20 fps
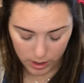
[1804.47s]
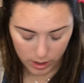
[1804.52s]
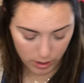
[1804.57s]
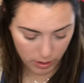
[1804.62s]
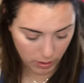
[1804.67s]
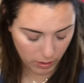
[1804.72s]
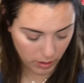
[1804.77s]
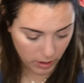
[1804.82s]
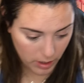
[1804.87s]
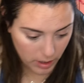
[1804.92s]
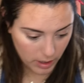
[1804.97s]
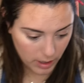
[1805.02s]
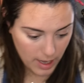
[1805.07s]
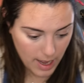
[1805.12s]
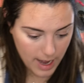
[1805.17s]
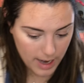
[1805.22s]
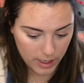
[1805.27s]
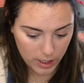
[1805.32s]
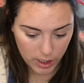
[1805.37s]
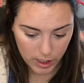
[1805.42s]
do
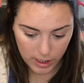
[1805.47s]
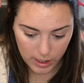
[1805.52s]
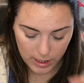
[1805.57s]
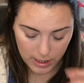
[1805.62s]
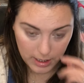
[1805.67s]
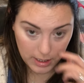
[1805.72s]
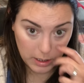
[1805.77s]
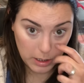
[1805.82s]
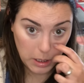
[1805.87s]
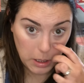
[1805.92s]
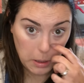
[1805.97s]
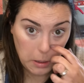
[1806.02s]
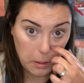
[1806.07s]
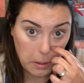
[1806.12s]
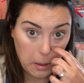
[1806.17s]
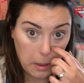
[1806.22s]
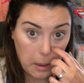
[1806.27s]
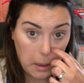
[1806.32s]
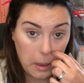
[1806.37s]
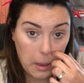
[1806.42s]
lashes
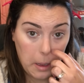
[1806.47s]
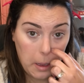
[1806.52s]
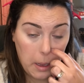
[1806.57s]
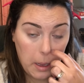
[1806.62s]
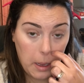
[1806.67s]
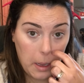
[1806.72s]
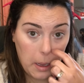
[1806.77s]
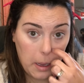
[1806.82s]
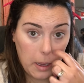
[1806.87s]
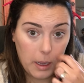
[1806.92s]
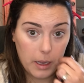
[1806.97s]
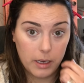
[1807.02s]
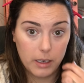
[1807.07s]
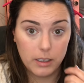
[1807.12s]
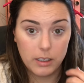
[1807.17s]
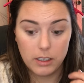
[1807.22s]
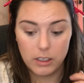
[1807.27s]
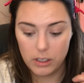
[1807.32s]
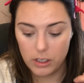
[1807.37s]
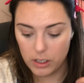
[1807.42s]

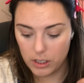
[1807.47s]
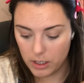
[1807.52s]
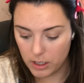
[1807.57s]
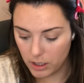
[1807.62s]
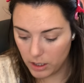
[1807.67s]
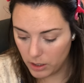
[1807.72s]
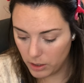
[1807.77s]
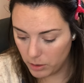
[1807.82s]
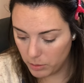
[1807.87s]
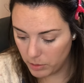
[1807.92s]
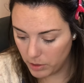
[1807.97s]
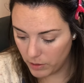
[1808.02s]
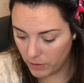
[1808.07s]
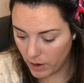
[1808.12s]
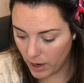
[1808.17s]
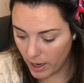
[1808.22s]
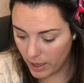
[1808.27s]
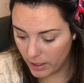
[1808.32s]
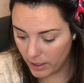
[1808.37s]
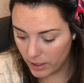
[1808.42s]
and just a little bit of
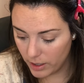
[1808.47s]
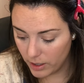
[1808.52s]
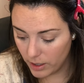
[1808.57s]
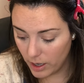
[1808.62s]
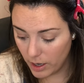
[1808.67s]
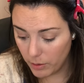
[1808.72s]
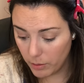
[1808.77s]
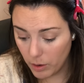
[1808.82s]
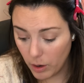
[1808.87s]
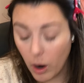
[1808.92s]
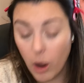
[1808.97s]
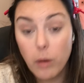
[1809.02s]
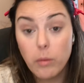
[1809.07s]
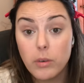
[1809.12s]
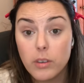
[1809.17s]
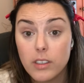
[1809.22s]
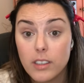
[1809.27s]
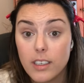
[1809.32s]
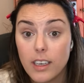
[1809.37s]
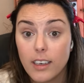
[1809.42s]
highlighter, and we're
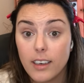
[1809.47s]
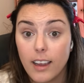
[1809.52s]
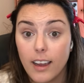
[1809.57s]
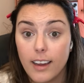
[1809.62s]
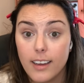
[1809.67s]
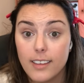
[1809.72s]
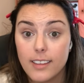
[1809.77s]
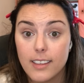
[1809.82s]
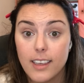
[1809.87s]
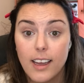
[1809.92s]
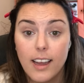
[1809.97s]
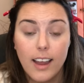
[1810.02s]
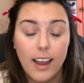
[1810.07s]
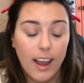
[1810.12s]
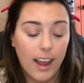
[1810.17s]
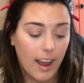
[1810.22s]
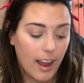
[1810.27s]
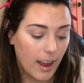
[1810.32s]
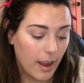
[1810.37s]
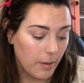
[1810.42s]
almost done, guys.
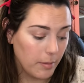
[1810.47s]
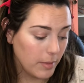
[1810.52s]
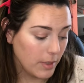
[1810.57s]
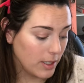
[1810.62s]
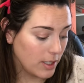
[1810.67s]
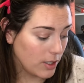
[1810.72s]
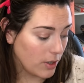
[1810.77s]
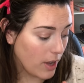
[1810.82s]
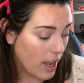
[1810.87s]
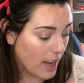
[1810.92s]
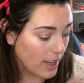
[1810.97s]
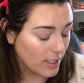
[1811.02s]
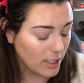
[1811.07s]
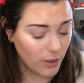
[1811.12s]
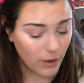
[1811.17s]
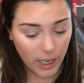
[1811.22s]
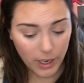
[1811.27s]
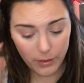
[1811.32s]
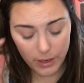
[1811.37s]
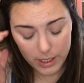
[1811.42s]
So yeah,
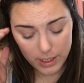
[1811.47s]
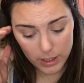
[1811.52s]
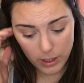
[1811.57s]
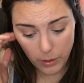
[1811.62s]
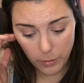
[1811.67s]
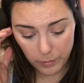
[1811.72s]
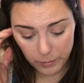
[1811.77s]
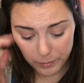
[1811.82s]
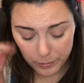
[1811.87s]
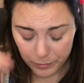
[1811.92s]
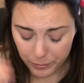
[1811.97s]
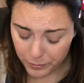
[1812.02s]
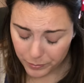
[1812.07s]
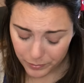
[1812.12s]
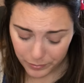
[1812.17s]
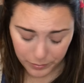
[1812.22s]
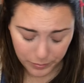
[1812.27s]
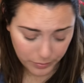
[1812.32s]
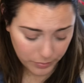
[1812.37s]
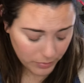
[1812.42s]
so anyway, so
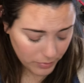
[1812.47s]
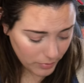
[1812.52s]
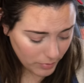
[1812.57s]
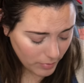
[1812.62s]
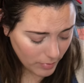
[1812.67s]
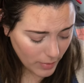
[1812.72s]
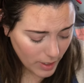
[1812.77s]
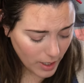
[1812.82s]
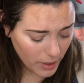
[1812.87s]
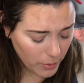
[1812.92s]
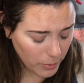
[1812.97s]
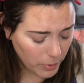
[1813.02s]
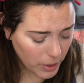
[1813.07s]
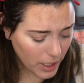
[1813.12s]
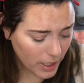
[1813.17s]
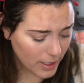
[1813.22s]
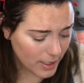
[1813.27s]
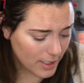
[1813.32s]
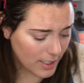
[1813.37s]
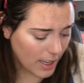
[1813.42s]
what
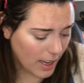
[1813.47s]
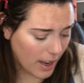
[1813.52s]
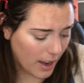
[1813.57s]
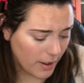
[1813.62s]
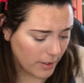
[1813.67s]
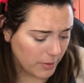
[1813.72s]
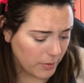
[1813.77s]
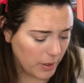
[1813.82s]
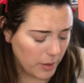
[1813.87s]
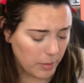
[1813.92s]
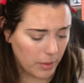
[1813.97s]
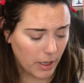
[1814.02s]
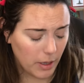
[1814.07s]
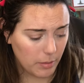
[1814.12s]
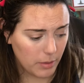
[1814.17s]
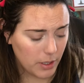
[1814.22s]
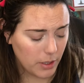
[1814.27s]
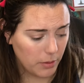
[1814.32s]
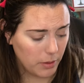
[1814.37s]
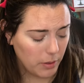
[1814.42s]
else have we been
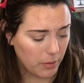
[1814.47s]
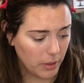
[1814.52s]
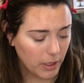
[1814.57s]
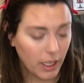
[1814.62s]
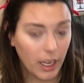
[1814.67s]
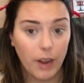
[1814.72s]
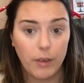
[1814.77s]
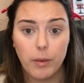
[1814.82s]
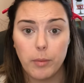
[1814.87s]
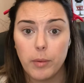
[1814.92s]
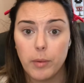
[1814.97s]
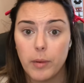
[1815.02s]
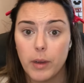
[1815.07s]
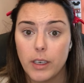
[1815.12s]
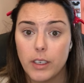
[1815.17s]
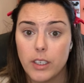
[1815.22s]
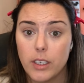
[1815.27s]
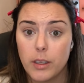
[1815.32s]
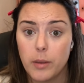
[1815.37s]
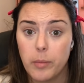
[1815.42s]
up to? We really haven't been
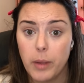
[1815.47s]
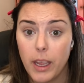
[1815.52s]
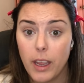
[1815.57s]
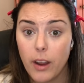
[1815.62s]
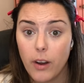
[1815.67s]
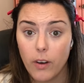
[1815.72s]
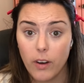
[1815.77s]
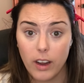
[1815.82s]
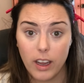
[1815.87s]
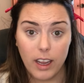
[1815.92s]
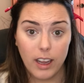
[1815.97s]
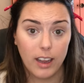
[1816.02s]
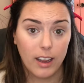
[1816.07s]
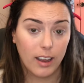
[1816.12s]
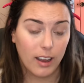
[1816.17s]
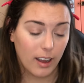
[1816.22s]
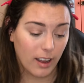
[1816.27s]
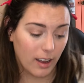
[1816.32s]
much. The bakery,